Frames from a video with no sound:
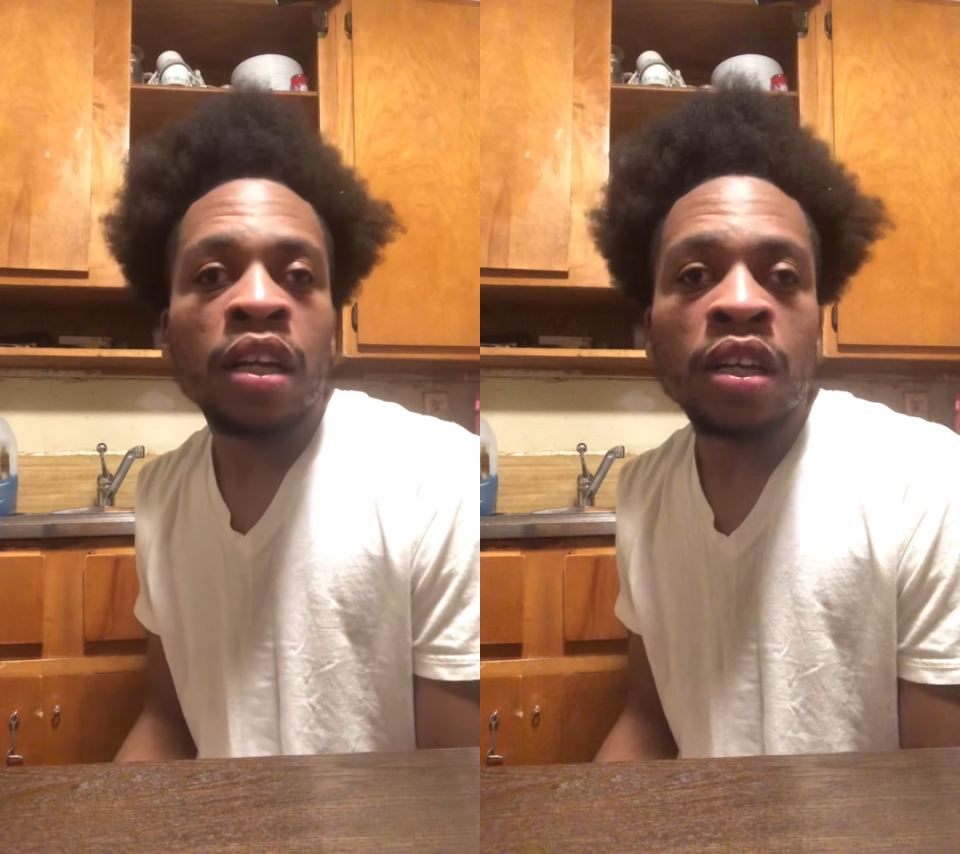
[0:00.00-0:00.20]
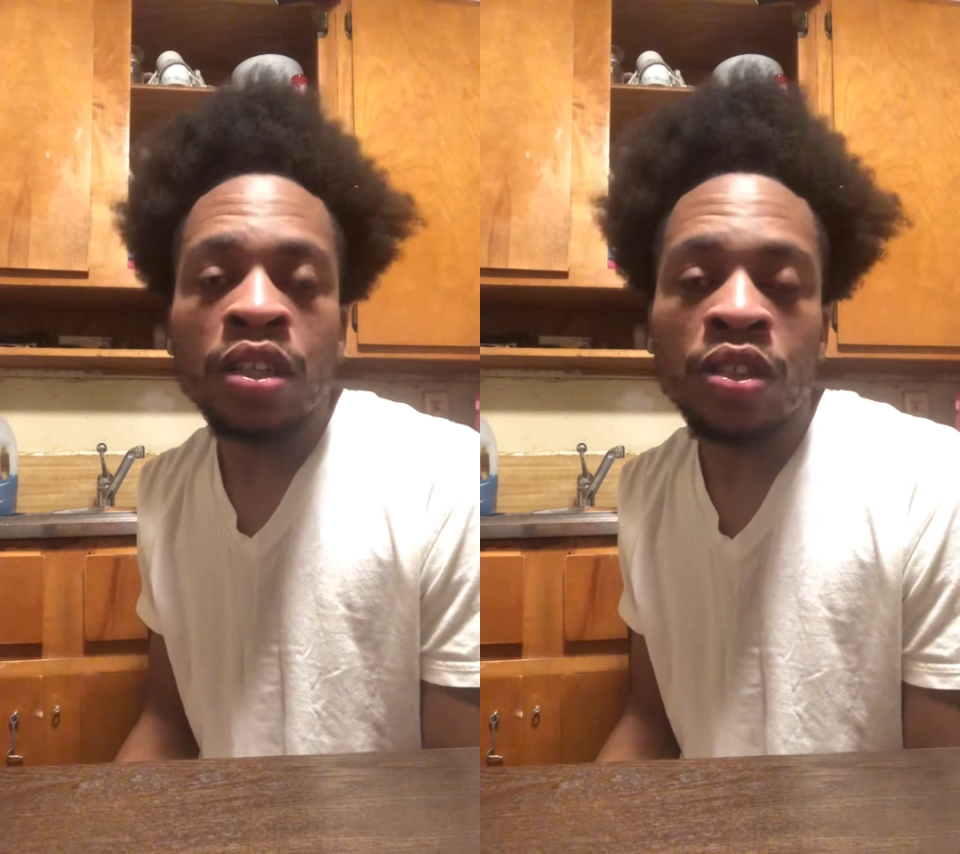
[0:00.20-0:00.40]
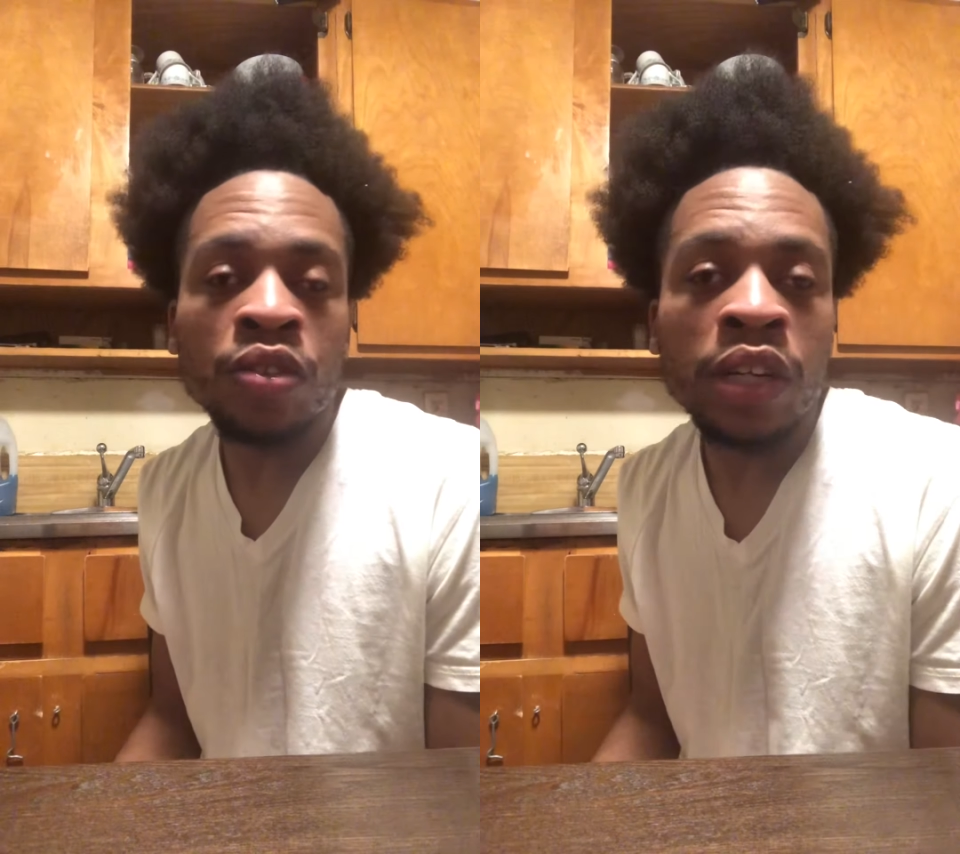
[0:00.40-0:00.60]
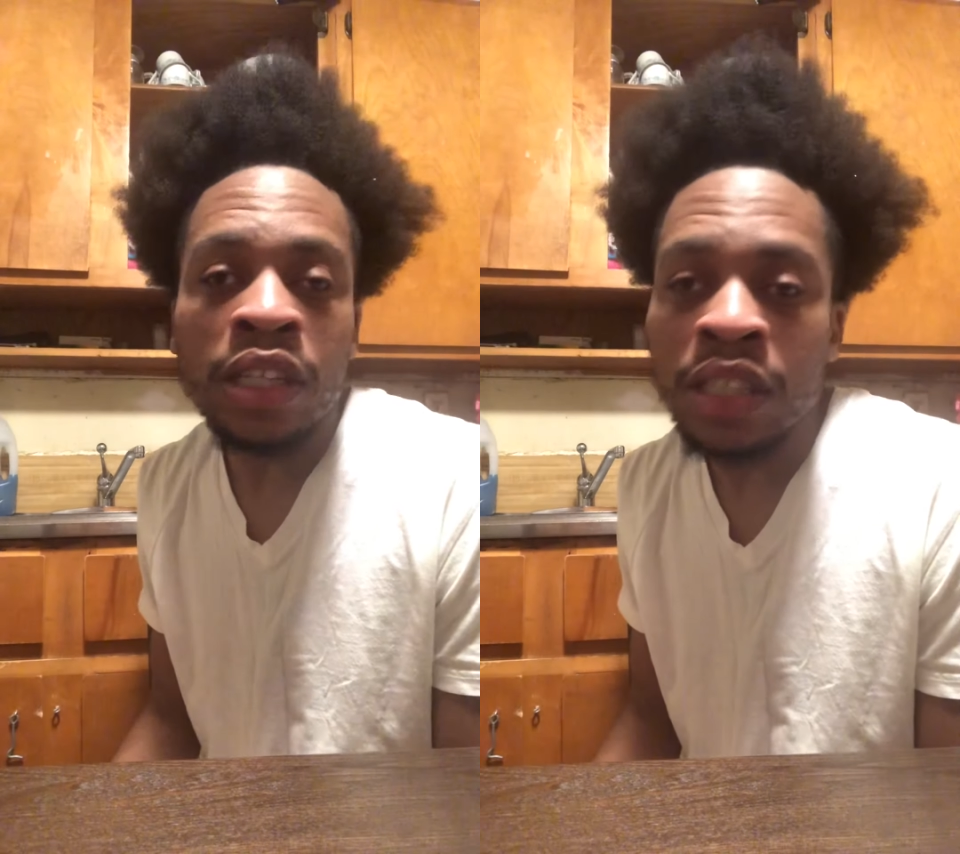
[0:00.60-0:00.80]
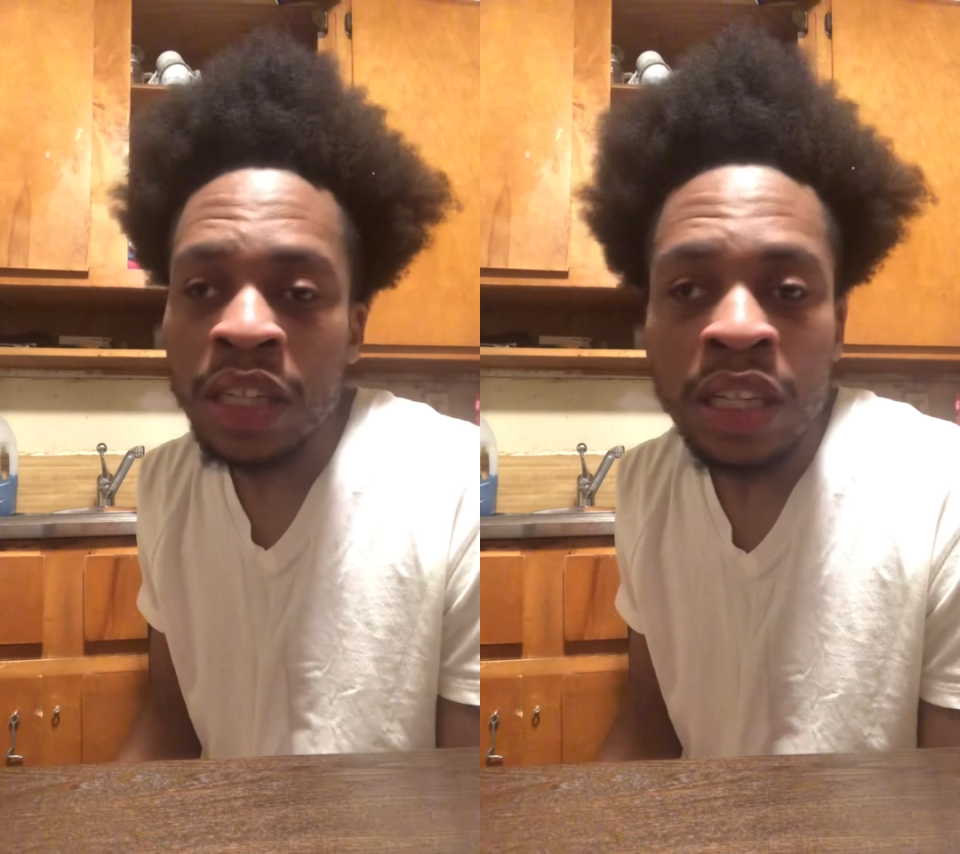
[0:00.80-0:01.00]
So they
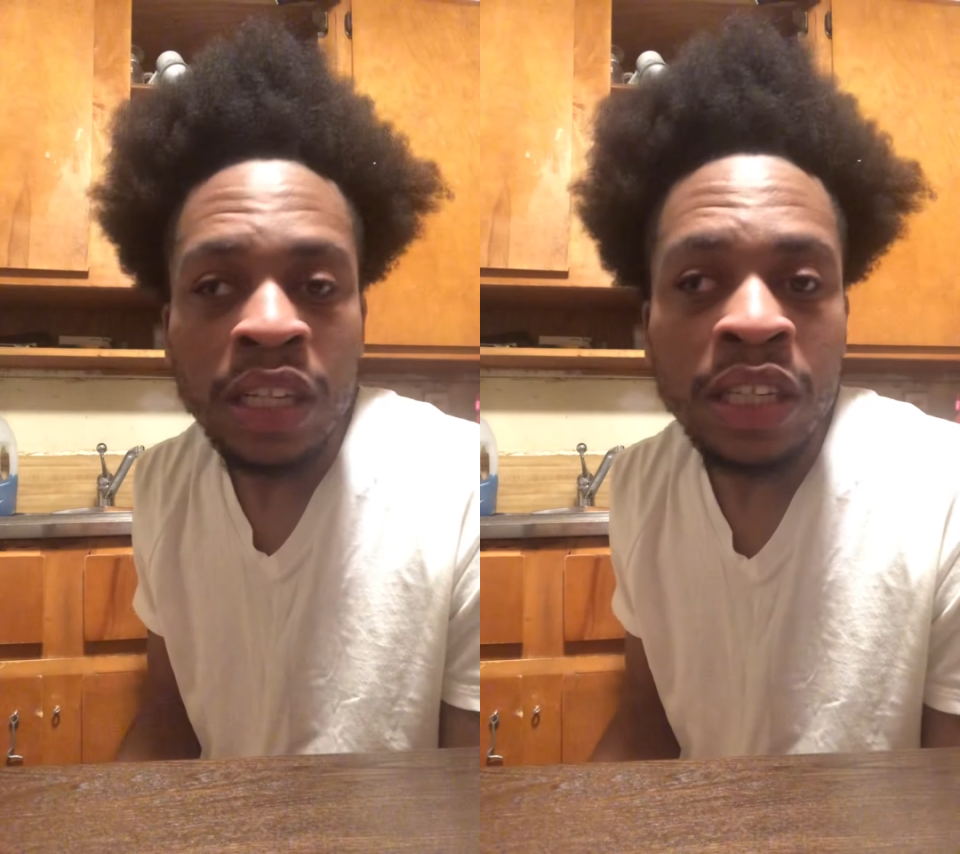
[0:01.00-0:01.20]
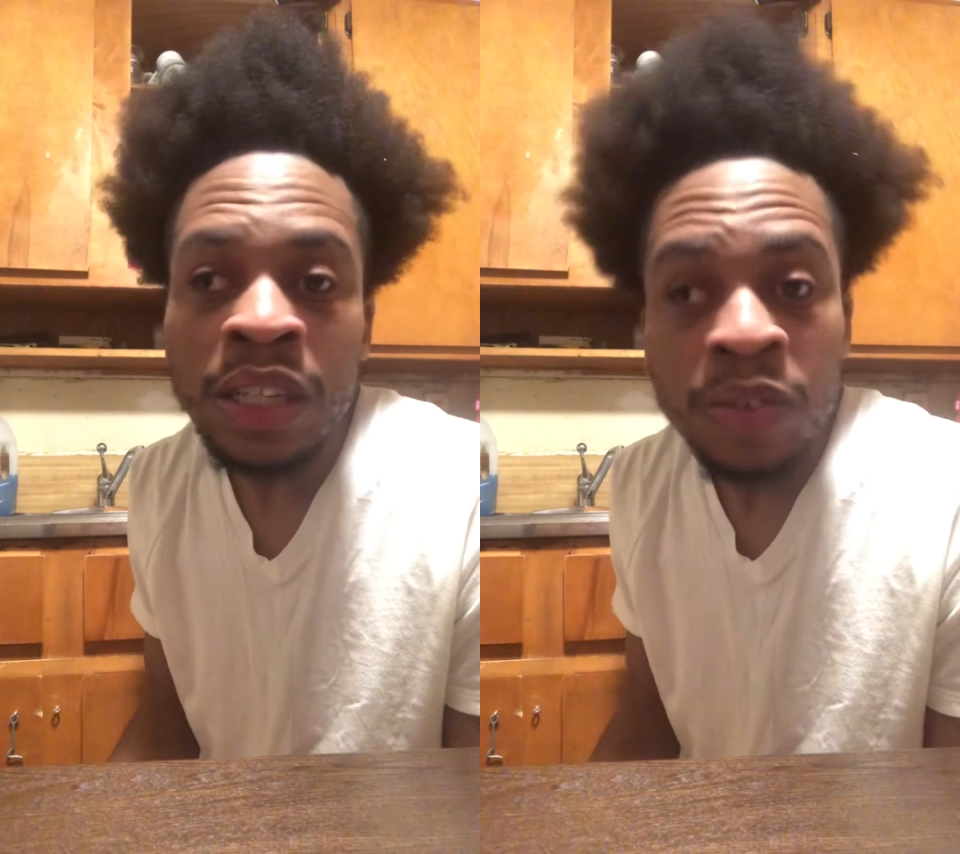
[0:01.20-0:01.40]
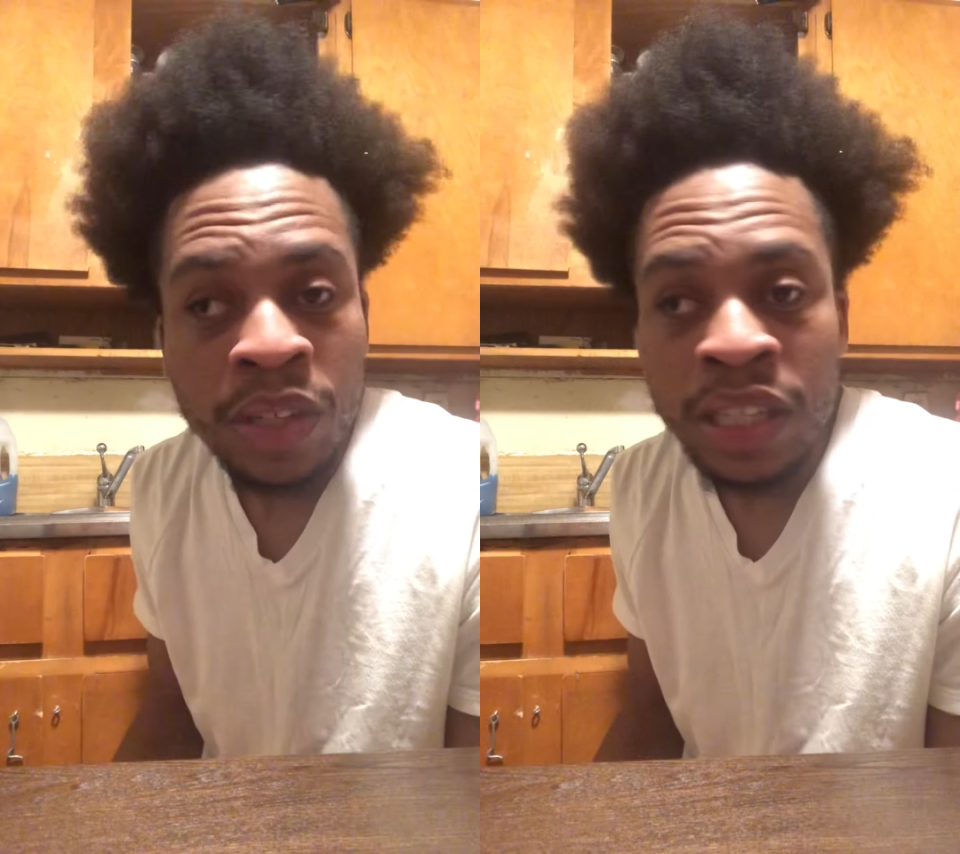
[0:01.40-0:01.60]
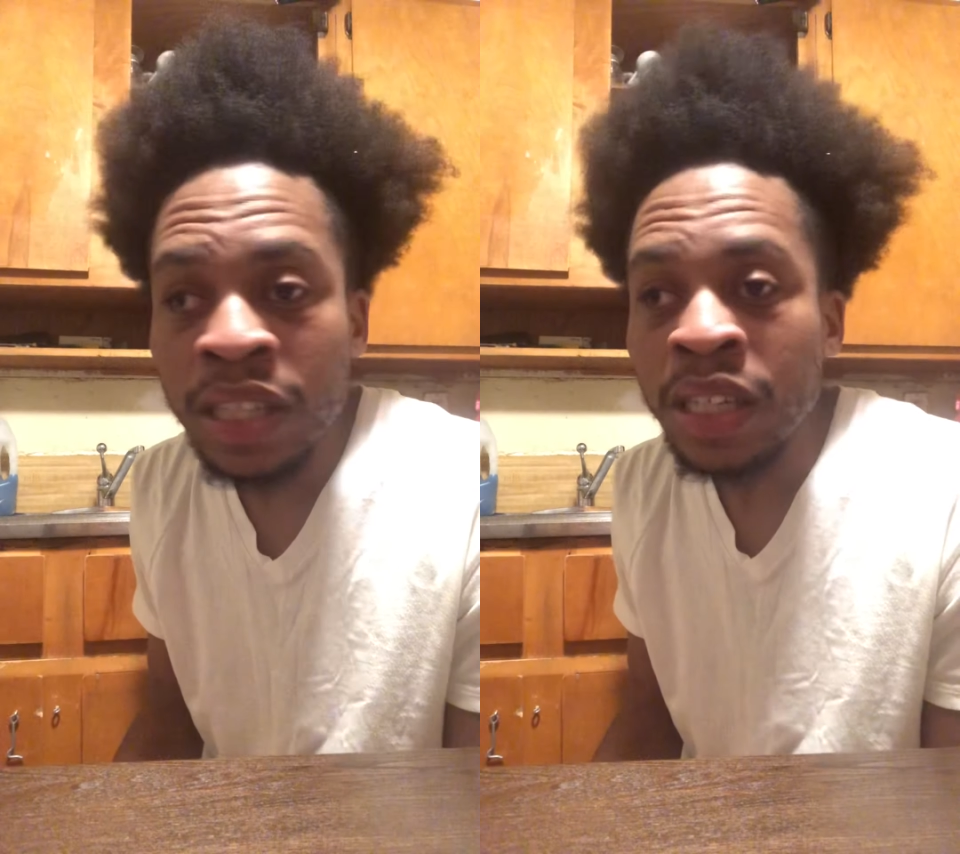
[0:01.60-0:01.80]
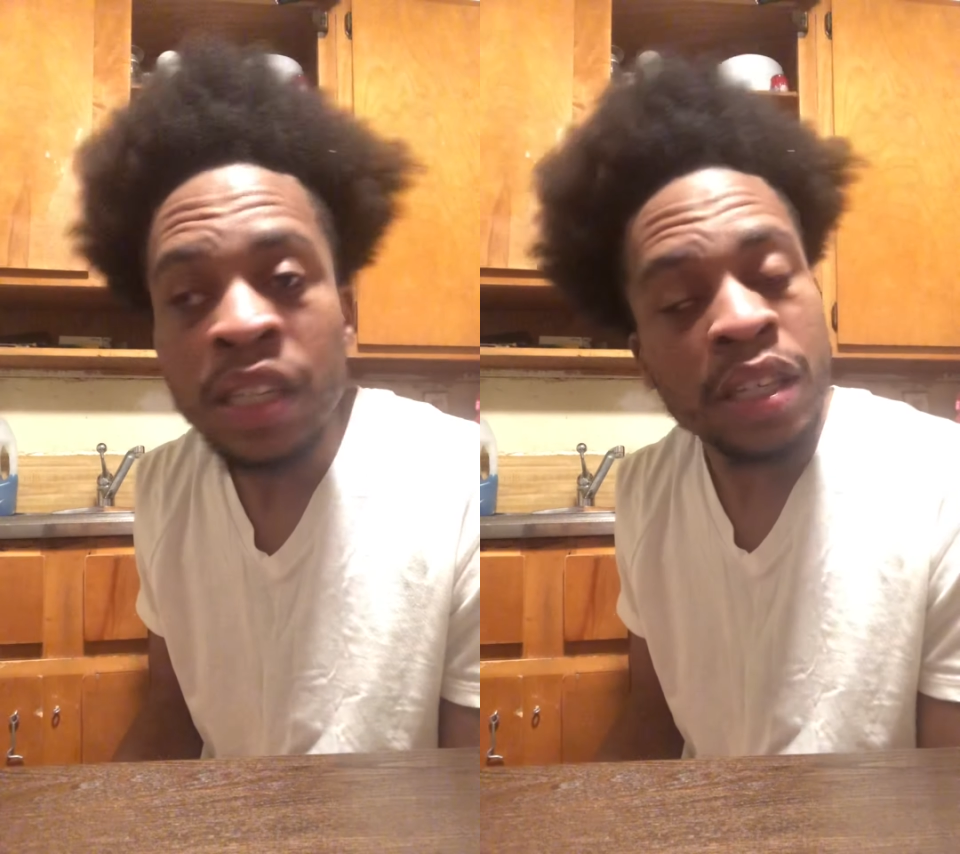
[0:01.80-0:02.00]
say he did what he
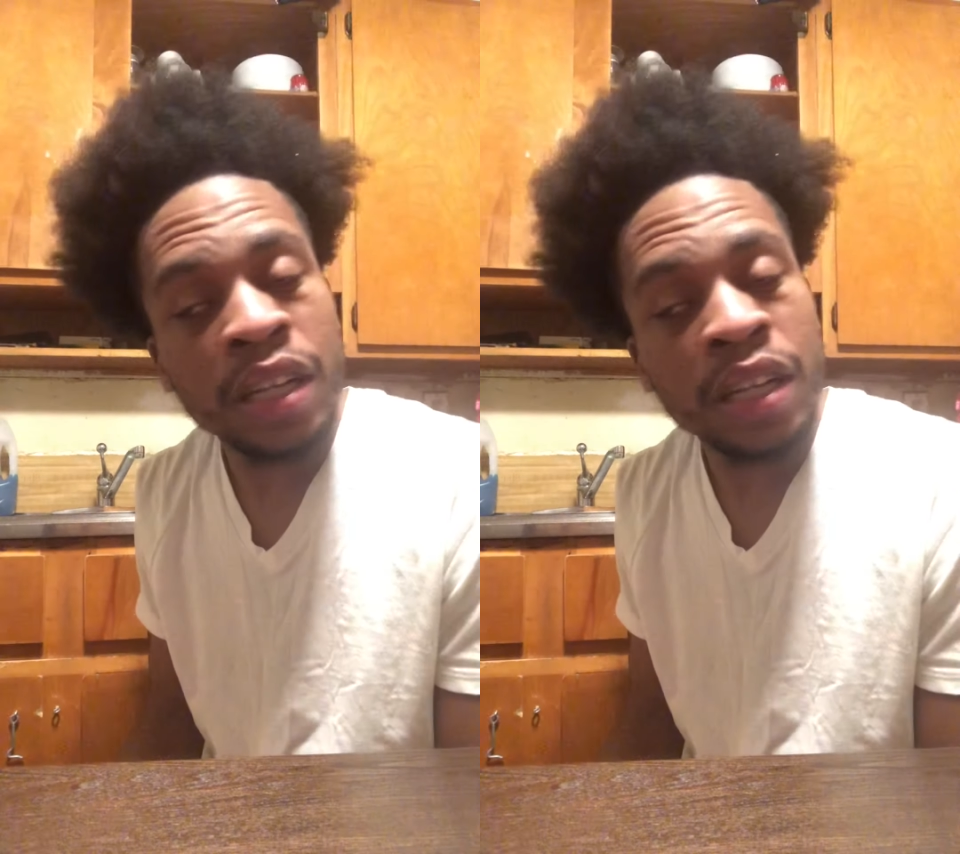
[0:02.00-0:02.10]
did.